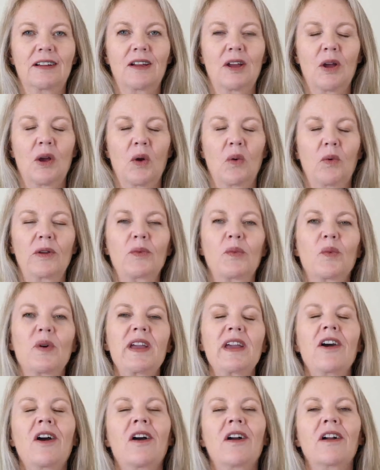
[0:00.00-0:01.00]
When
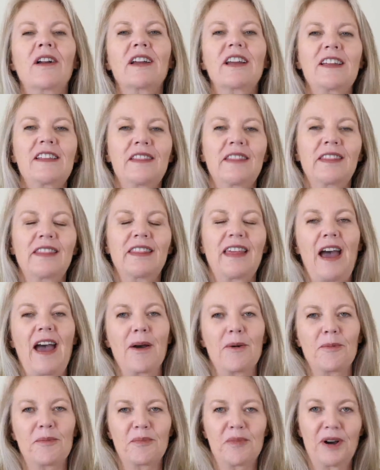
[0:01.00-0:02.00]
we are in
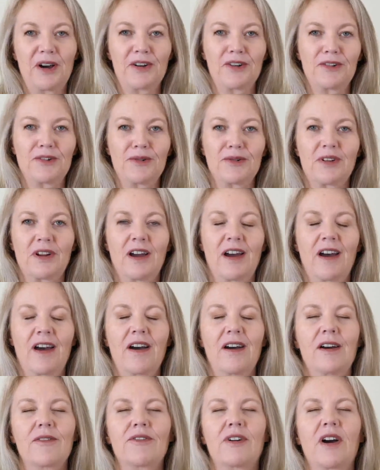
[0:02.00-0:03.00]
that mode
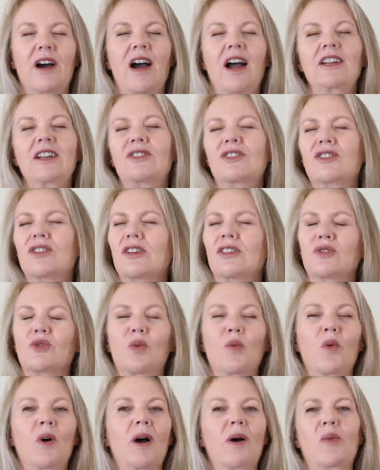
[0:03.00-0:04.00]
of, I just
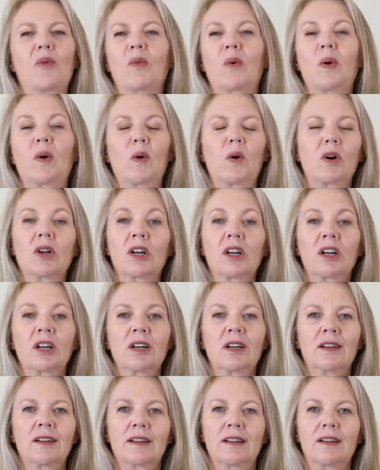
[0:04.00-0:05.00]
want war,
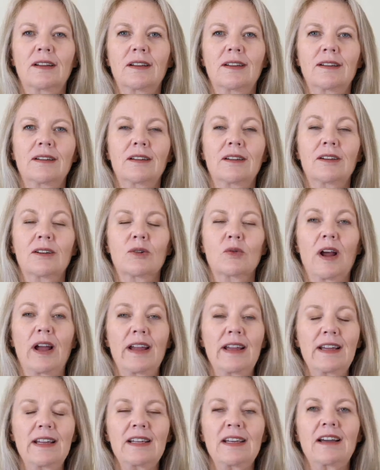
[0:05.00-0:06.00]

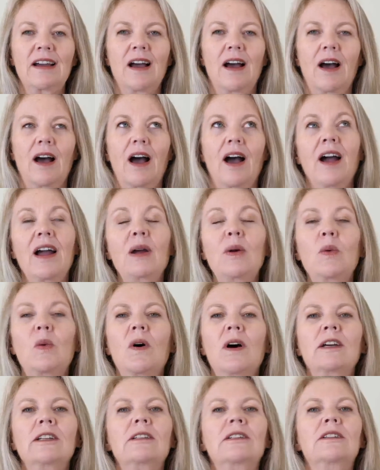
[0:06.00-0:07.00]
right? I
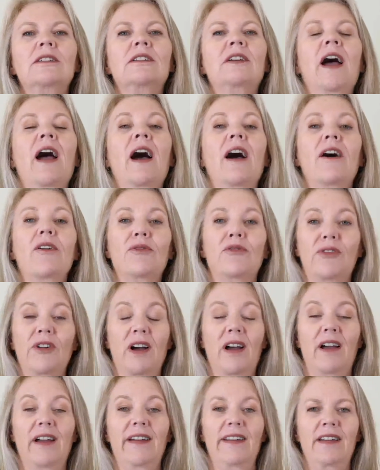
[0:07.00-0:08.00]
want to have
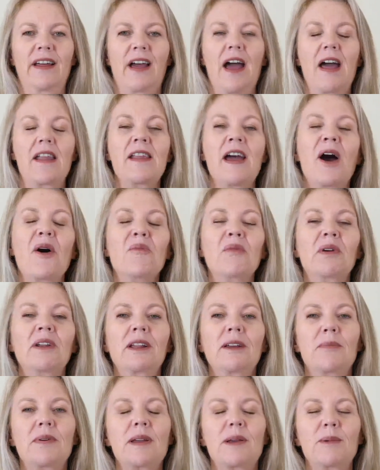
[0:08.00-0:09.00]
fun. And how
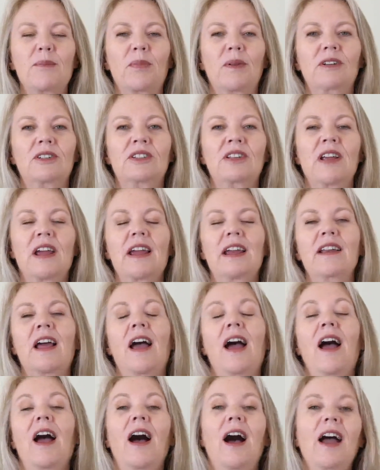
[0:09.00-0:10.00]
many people are saying,
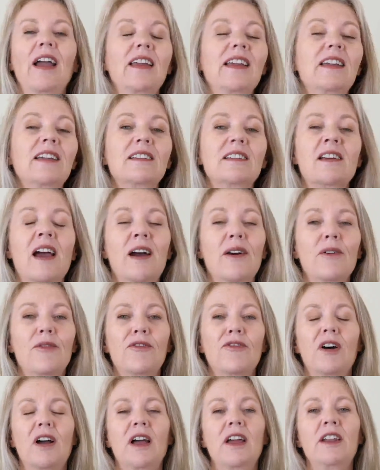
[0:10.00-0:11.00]
I get to have
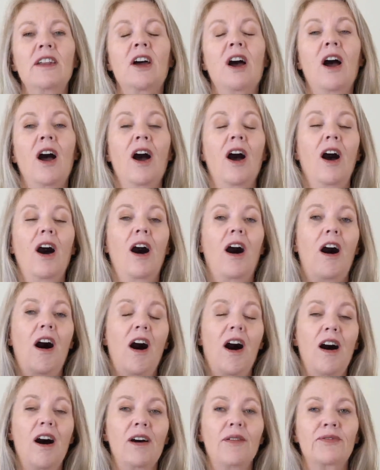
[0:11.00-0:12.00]
fun
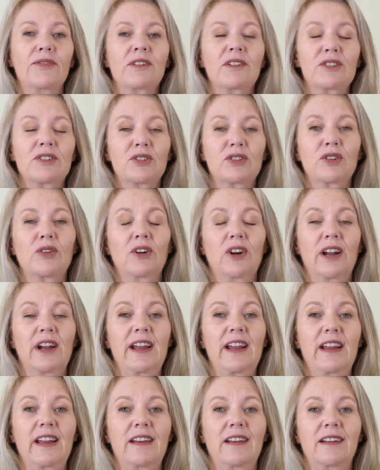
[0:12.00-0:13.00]
off the
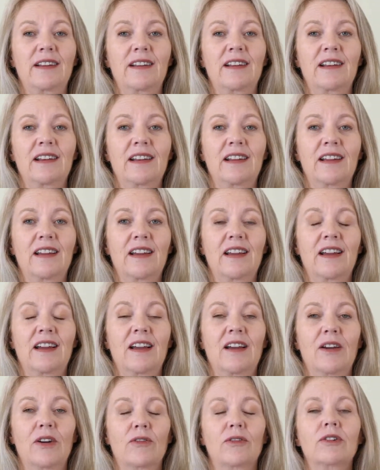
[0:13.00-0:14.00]
screen
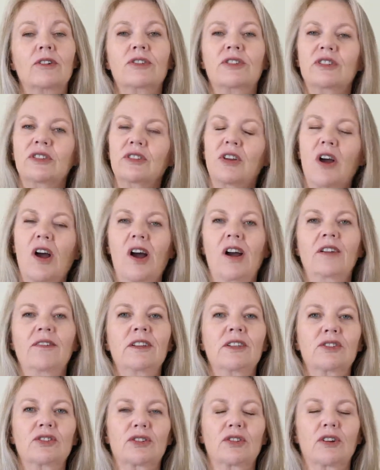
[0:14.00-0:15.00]
versus on the
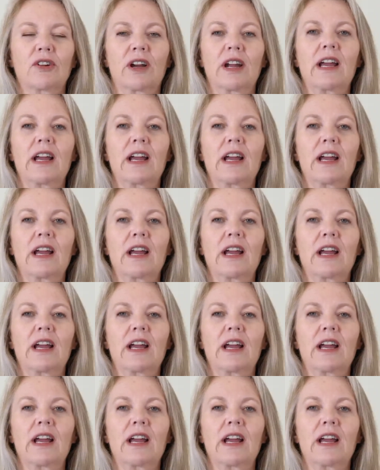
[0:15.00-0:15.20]
screen?